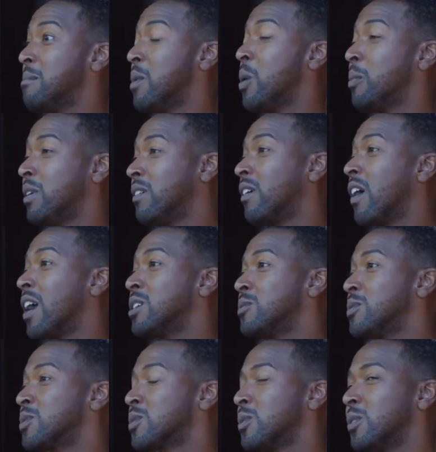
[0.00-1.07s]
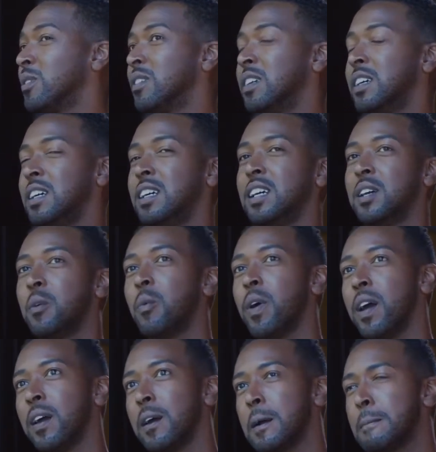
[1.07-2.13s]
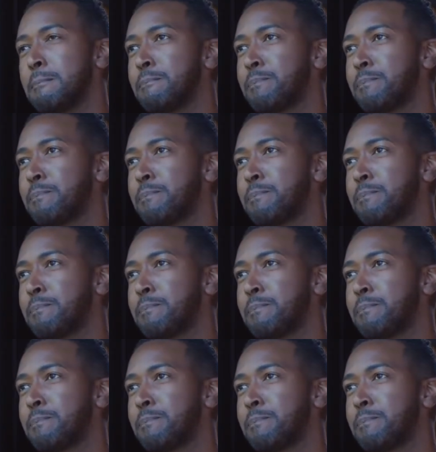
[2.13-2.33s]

moment in graduate school where